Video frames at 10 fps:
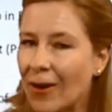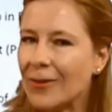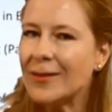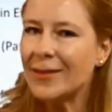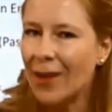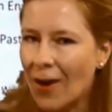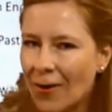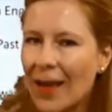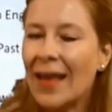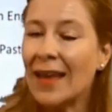
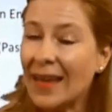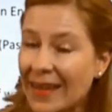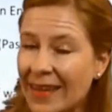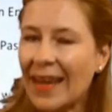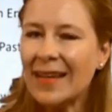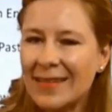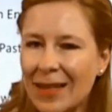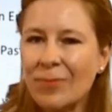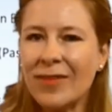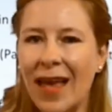so it takes
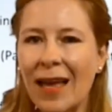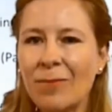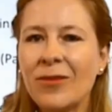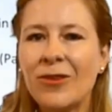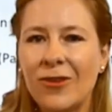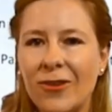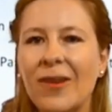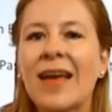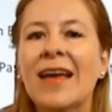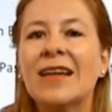some time to
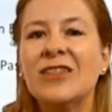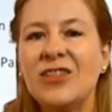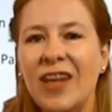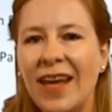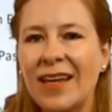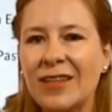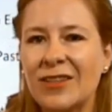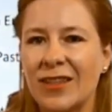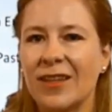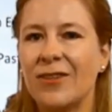change
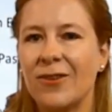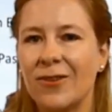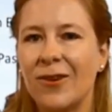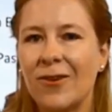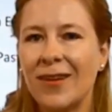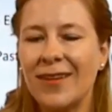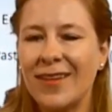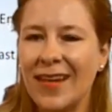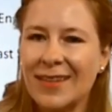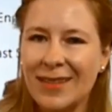it, it
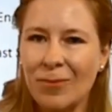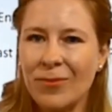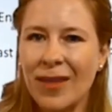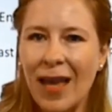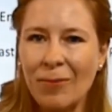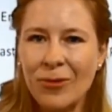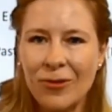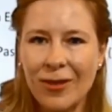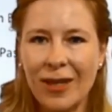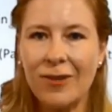takes some time to
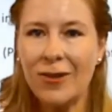get